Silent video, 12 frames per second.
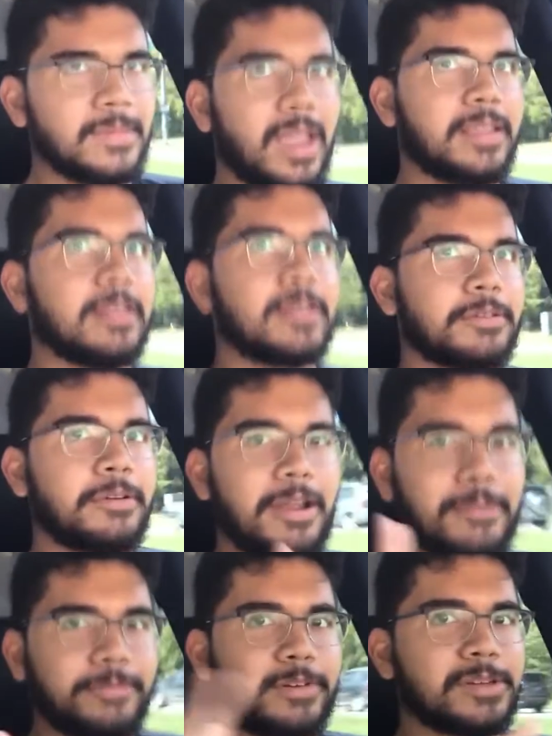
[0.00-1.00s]
I had to look
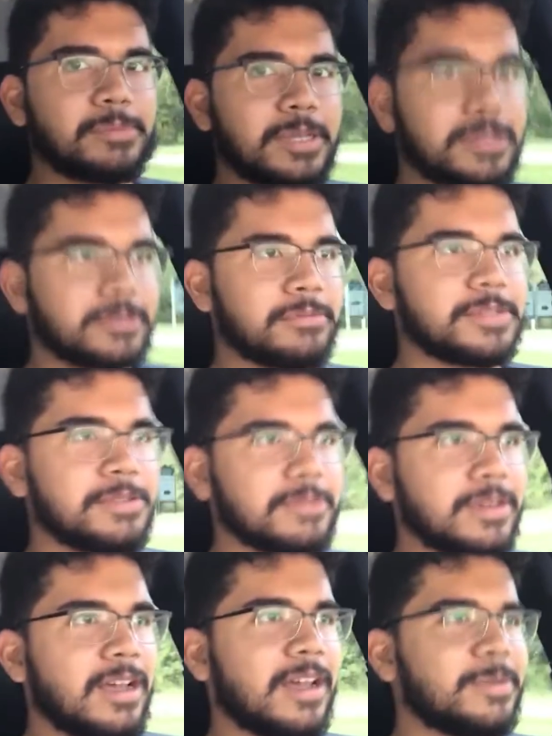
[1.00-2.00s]
around first, make sure there was no
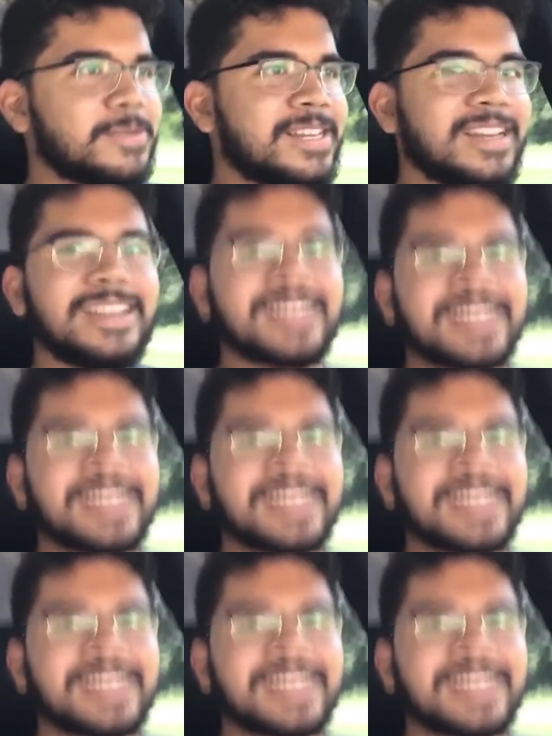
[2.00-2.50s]
cops.